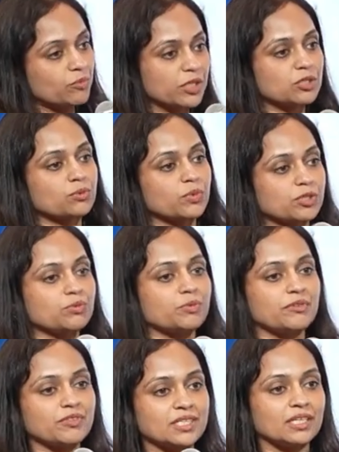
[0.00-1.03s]
which would
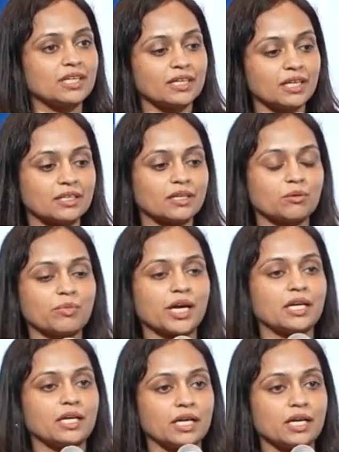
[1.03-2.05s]
be facilitated
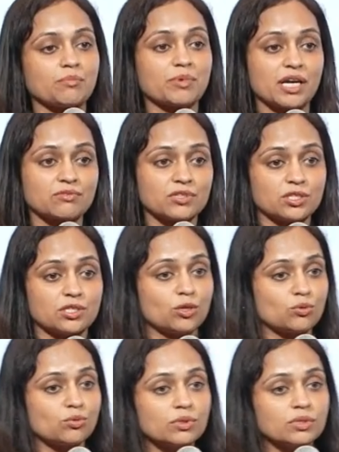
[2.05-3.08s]
by data privacy
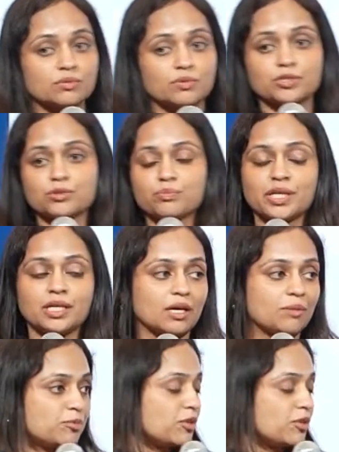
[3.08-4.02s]
rules, which would build up